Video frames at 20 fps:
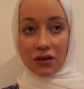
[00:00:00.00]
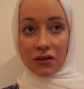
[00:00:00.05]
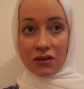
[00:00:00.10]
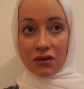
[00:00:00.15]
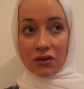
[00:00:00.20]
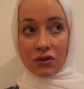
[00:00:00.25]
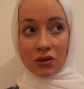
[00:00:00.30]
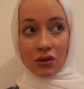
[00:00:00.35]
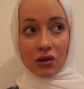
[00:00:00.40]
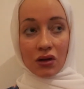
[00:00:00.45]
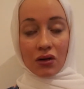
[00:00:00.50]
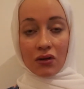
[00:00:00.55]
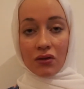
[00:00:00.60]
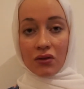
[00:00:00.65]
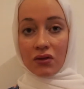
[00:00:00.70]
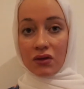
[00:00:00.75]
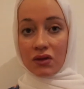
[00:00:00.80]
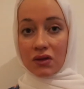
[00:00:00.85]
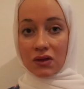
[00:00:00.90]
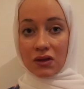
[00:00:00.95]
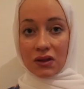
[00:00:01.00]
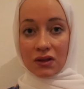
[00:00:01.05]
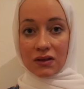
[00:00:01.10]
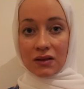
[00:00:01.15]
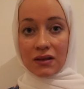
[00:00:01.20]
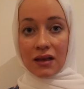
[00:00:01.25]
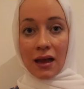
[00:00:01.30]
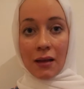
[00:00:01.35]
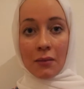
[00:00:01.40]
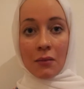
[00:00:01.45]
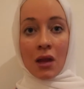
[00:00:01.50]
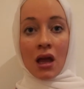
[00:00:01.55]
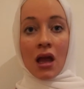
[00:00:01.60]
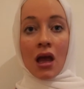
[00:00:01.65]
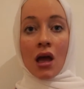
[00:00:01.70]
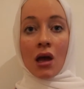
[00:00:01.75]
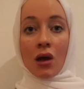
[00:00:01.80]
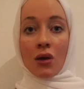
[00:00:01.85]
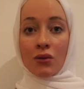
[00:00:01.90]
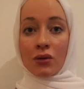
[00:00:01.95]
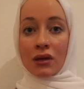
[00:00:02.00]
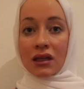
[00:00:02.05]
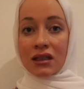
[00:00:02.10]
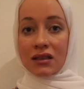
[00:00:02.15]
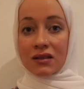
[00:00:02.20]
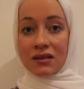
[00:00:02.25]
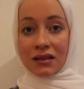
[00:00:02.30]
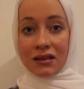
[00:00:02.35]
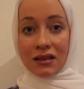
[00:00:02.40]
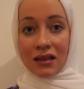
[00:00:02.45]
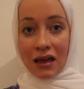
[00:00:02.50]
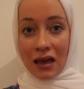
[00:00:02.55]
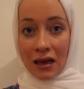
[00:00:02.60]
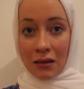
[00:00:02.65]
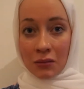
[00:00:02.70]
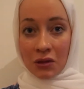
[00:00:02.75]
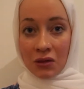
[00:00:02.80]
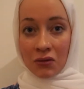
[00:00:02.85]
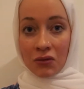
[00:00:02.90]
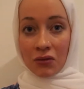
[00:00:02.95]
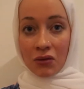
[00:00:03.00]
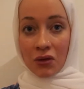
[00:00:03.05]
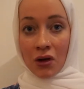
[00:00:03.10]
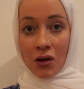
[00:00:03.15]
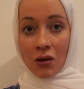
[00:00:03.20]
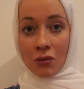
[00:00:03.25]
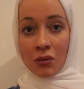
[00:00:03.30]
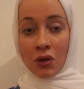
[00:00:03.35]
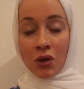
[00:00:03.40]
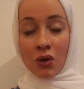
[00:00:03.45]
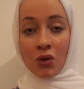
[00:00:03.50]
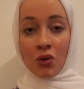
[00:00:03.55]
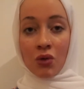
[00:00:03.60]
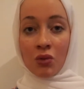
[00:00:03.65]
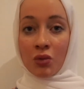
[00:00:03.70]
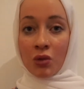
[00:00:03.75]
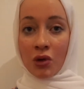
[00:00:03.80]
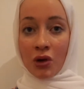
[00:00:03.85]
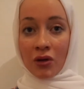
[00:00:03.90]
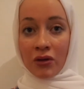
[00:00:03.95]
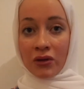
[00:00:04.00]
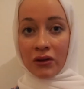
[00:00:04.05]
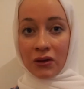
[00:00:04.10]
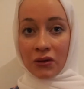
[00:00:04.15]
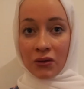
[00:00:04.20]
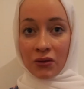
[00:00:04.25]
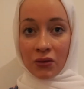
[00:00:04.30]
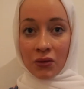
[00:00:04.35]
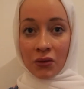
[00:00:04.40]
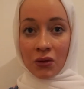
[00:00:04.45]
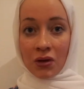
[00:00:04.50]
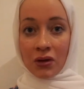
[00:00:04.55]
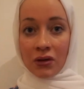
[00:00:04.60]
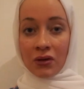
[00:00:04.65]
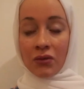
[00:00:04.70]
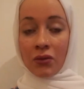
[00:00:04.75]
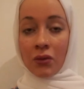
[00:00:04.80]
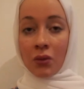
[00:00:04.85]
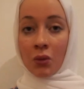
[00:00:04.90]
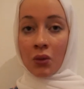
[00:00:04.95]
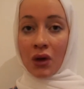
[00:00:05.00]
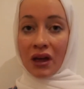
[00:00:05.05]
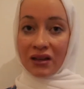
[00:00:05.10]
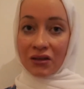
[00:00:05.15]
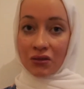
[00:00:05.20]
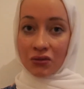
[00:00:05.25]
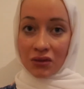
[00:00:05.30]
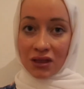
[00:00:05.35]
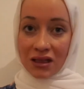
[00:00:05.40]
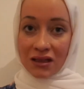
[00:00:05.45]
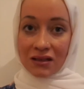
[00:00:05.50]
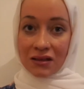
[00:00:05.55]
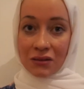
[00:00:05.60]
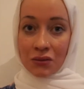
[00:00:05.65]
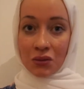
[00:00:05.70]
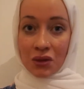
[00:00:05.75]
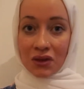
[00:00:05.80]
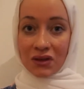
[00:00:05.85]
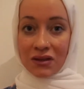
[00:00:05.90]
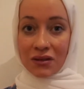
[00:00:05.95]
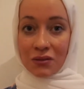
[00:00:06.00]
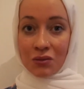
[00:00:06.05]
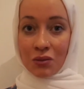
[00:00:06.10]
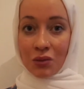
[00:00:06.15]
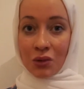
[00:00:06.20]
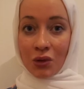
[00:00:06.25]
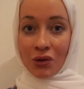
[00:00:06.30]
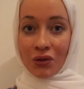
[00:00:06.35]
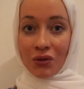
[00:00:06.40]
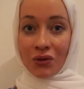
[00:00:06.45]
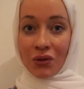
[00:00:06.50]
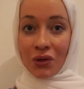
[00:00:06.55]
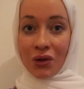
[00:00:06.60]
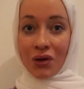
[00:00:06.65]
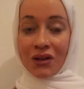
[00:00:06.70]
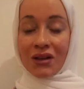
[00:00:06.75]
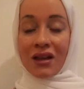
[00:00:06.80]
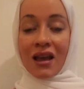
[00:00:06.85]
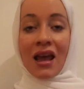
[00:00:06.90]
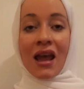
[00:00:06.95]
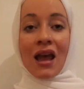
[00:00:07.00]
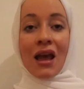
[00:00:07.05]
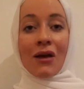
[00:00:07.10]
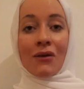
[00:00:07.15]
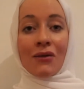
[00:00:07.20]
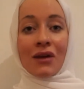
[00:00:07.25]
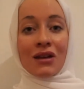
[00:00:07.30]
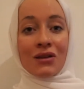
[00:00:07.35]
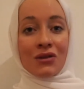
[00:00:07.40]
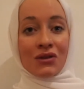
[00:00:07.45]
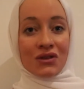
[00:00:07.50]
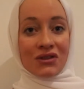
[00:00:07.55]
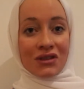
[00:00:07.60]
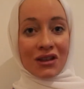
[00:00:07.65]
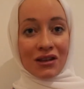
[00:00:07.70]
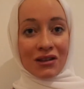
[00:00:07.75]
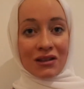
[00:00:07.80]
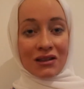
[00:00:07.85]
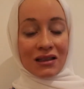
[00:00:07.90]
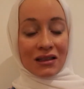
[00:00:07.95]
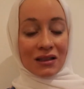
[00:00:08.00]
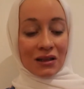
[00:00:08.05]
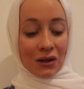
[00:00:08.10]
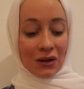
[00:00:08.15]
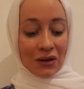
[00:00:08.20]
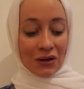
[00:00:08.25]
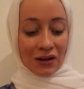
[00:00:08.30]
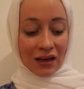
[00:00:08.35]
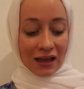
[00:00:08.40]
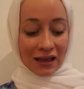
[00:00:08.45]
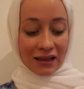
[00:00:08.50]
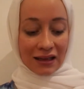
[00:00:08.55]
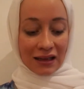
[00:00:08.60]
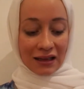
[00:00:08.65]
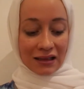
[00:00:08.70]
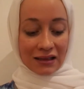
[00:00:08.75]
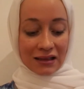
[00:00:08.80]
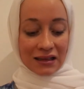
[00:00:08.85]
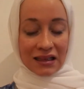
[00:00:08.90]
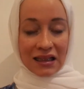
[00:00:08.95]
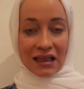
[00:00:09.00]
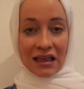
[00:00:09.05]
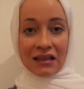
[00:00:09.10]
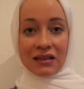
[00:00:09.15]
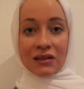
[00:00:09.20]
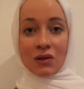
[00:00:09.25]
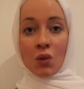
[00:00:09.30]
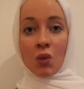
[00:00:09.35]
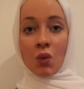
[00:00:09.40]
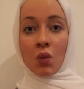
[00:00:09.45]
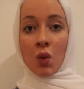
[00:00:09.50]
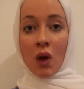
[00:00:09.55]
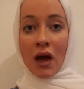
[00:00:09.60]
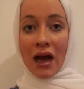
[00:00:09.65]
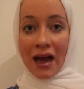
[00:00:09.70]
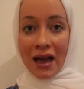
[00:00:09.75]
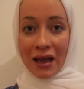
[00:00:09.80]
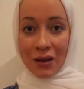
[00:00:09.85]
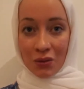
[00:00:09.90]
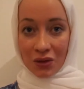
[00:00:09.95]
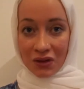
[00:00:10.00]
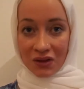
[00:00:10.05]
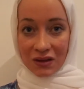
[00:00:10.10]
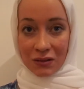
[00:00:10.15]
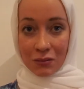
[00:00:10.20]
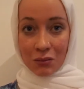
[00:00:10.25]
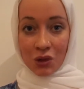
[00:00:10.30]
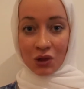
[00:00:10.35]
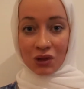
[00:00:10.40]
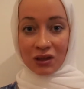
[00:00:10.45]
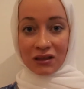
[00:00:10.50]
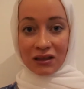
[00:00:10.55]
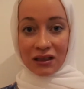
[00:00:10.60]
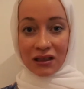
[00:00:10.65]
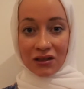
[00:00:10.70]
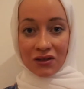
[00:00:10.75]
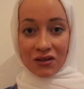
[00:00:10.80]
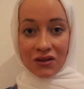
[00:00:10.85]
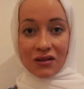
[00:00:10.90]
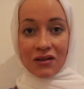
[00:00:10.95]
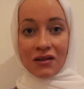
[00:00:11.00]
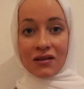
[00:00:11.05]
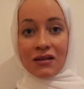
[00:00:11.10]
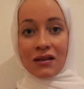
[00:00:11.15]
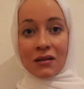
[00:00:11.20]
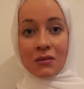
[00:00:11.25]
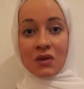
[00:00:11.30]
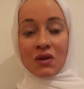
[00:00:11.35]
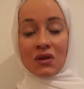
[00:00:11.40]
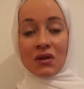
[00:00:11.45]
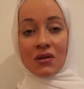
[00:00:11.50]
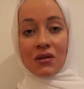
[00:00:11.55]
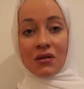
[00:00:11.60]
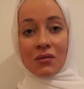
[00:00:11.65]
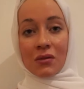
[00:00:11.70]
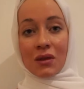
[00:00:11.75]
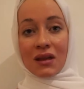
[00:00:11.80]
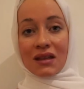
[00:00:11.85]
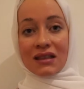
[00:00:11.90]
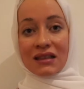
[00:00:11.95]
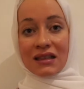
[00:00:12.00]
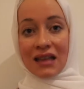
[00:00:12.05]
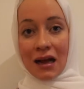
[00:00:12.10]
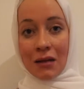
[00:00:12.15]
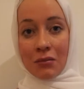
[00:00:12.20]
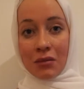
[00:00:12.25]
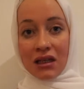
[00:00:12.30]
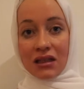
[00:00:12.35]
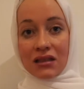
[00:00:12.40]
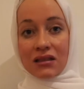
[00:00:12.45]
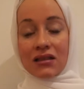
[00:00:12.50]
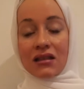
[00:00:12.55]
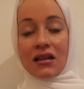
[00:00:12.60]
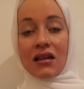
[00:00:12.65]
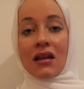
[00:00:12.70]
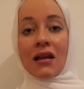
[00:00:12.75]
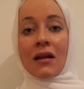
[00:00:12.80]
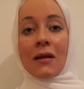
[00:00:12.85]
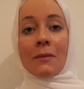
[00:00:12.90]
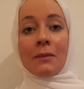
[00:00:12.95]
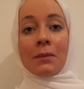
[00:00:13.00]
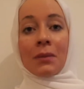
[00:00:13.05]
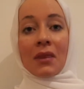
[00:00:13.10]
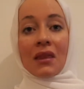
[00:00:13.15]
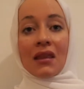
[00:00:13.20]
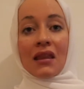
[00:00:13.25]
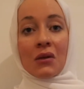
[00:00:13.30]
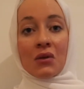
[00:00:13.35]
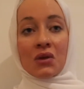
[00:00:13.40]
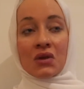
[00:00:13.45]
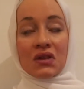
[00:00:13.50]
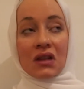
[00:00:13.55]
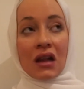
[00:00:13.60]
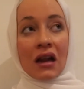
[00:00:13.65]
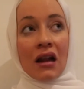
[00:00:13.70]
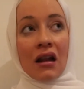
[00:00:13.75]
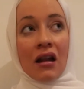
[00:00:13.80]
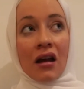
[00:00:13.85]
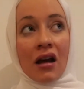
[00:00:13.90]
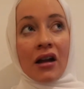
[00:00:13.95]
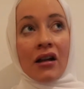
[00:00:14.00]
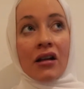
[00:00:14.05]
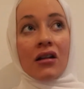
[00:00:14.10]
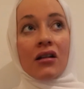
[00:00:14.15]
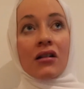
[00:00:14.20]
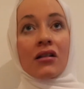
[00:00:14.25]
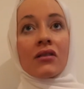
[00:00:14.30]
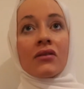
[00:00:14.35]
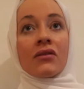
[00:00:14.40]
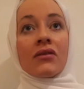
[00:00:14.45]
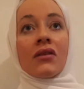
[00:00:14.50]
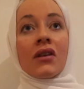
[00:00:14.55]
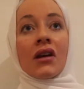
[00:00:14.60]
sort of system where is it coming from, who brought it forth, for what reason was it brought forth. When you're starting to look at these things, why was the monetary system sort of established? There was a lot of